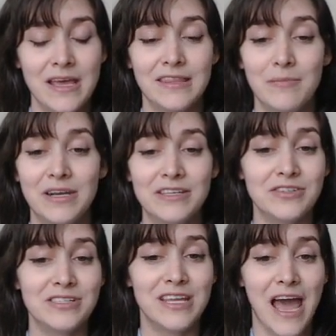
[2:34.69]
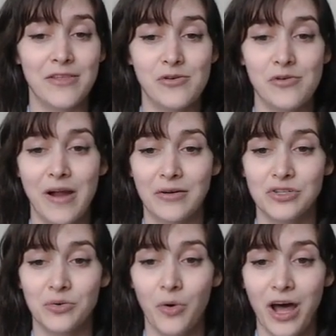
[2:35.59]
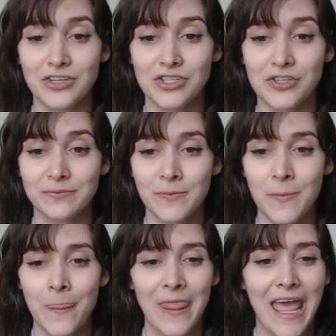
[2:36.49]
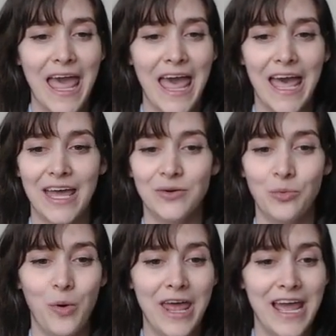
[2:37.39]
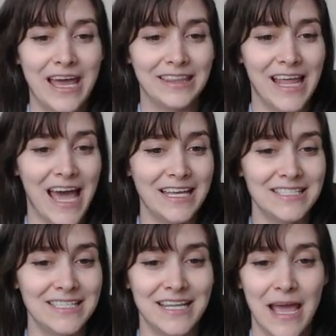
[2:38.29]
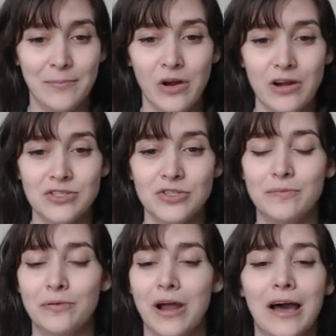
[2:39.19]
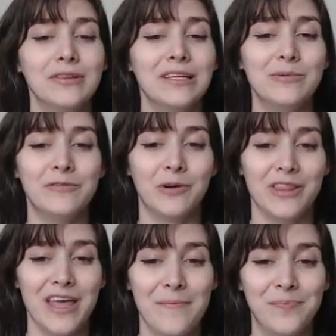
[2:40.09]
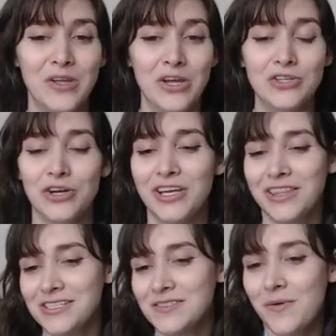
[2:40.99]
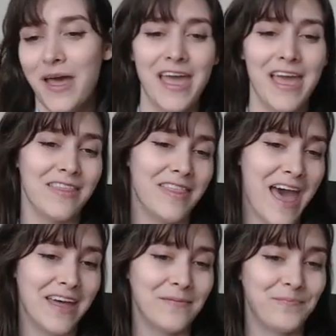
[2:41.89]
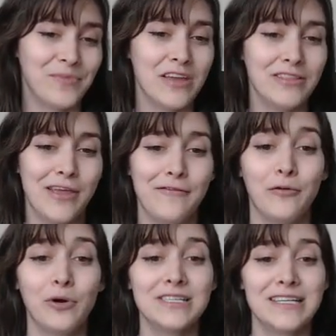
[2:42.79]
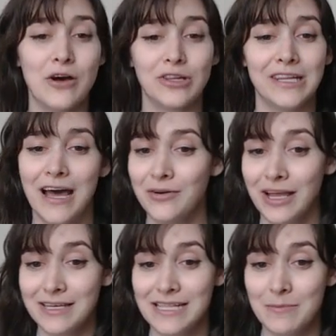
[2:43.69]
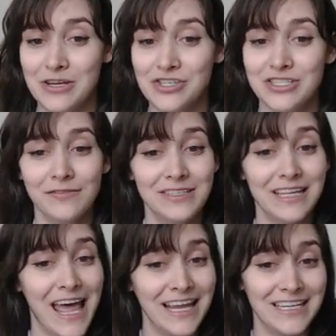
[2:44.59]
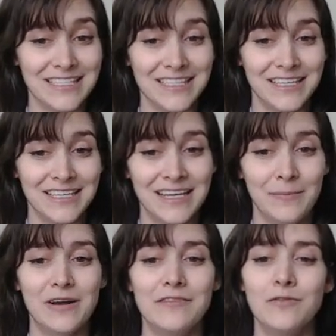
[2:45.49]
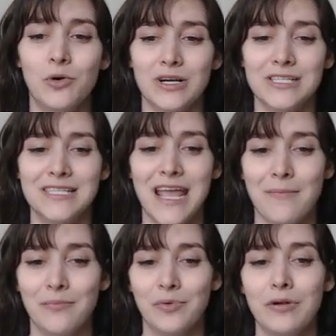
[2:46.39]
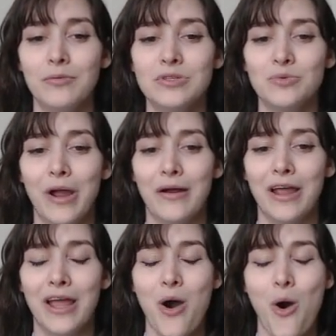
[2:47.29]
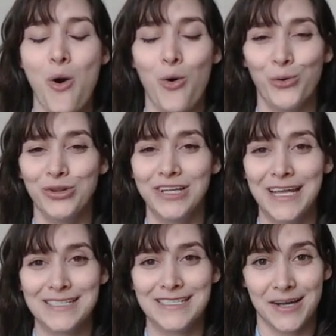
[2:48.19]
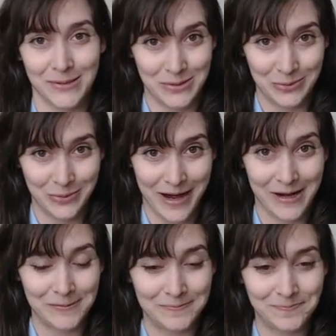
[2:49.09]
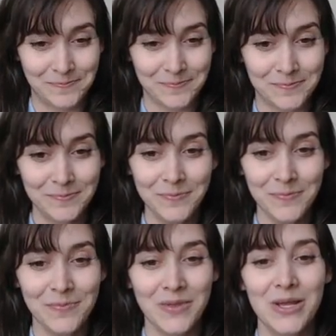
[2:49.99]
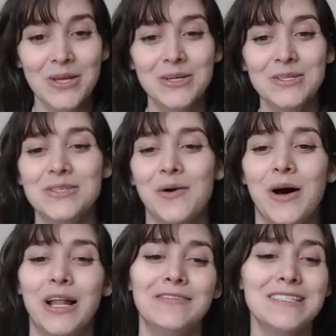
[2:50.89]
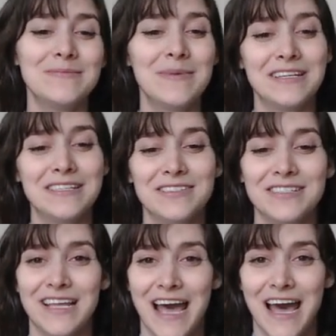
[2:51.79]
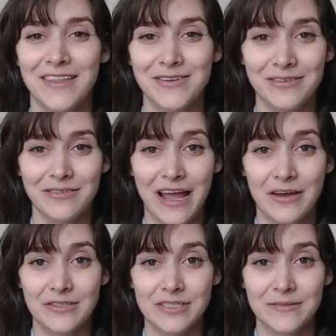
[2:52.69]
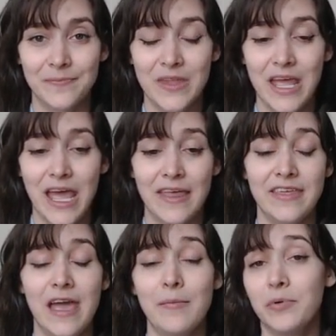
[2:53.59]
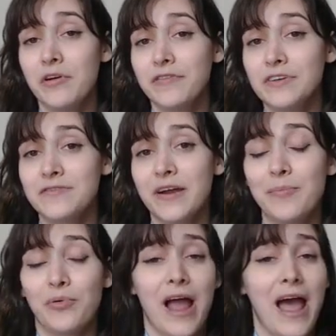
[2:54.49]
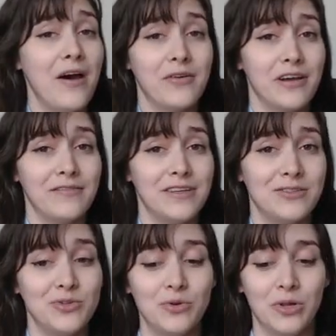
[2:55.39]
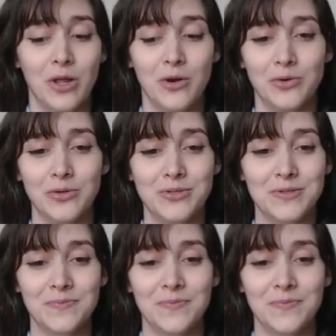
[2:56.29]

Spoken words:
The ministers gathered around to watch. And when at last the emperor stood proudly before them, turning this way and that, they forced out loud exclamations of delight. But of course, the emperor was wearing only his underwear. So all of his ministers gathered around, and the emperor feels very proud of these new clothes.